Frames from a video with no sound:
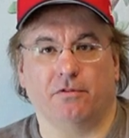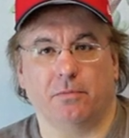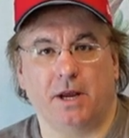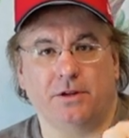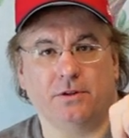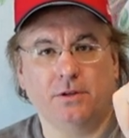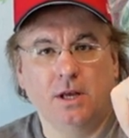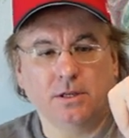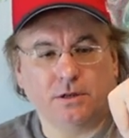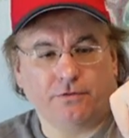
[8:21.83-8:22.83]
information.
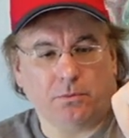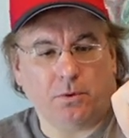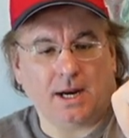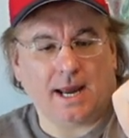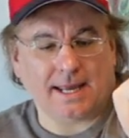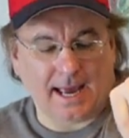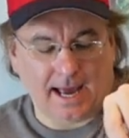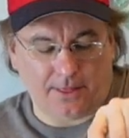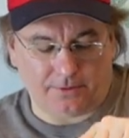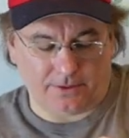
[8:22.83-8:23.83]
So from what I
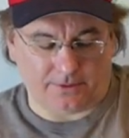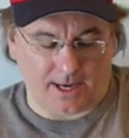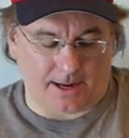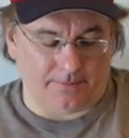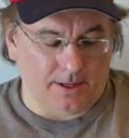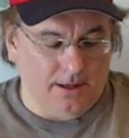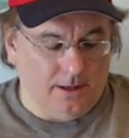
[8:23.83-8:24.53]
gather is that